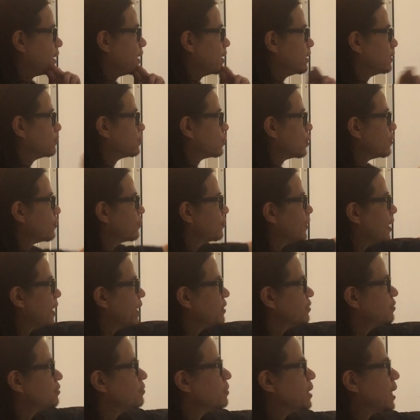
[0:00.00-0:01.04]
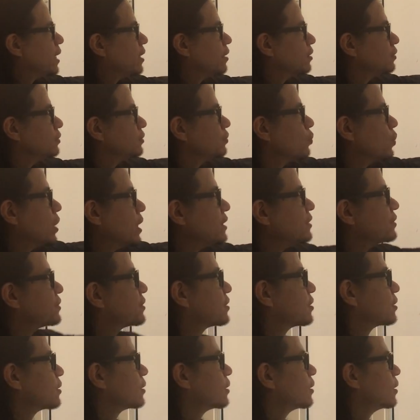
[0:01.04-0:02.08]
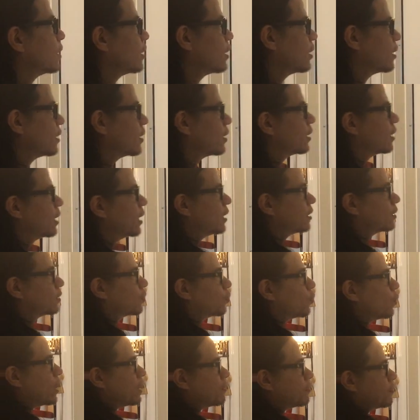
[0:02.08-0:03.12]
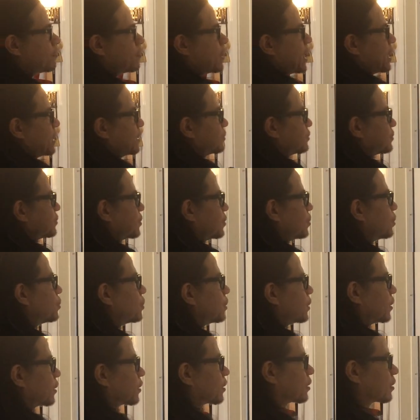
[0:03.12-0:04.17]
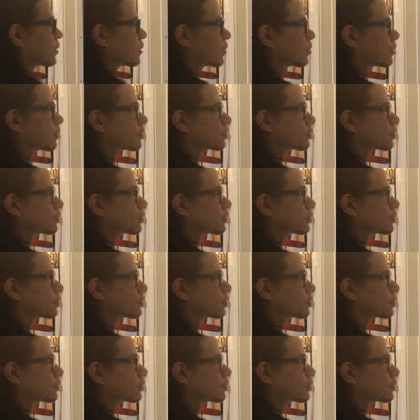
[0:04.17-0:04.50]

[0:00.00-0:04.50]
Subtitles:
and drove 5 miles west and 12 miles north.